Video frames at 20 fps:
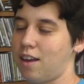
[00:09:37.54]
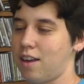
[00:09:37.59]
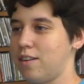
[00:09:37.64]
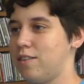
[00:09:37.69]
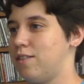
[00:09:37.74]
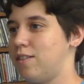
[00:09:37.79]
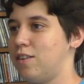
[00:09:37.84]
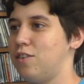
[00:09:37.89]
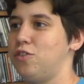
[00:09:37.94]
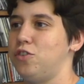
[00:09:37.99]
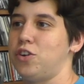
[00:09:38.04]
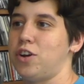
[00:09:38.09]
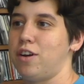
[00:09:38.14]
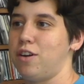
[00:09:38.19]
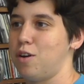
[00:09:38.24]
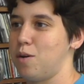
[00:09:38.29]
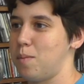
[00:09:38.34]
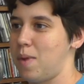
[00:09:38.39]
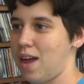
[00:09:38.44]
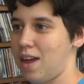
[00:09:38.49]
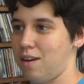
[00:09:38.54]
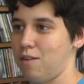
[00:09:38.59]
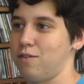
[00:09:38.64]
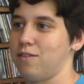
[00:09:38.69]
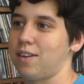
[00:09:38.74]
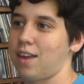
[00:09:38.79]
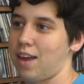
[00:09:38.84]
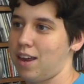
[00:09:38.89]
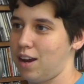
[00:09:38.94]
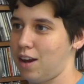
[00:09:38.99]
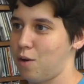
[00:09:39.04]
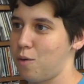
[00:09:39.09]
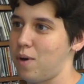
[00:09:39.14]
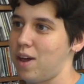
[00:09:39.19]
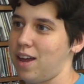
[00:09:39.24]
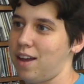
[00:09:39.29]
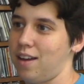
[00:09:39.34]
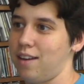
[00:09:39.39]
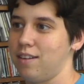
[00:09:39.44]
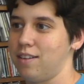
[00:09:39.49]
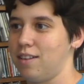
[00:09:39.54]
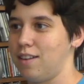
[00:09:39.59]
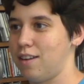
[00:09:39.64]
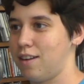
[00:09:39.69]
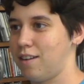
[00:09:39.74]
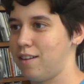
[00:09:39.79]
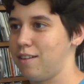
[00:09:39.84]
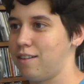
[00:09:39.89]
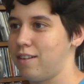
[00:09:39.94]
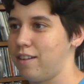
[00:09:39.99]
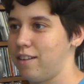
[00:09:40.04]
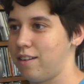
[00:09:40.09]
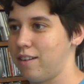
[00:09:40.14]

cisgender men signing away the